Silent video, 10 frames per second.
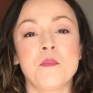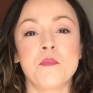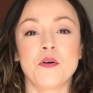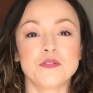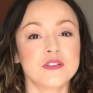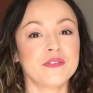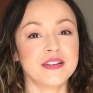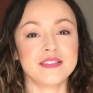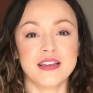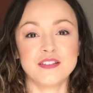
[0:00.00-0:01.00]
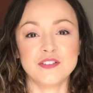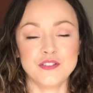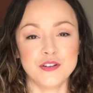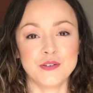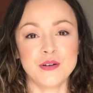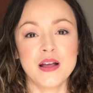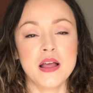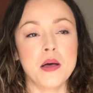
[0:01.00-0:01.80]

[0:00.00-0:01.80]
most of us like to do,